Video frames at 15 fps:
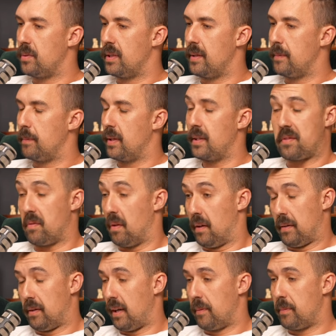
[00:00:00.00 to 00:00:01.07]
really, it, oh,
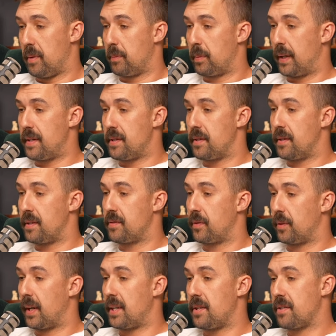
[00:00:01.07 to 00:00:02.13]
I've been preaching this
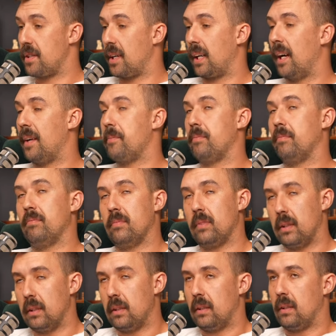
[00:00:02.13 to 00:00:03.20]
for ages. I, I've,
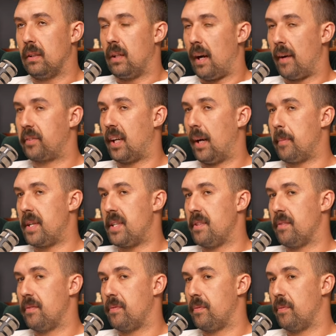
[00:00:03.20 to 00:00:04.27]
I've come
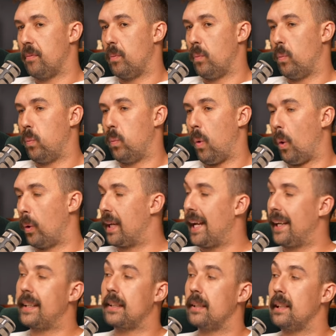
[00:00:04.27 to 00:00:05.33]
in
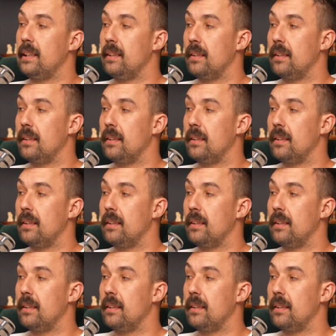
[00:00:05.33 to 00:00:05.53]
organically.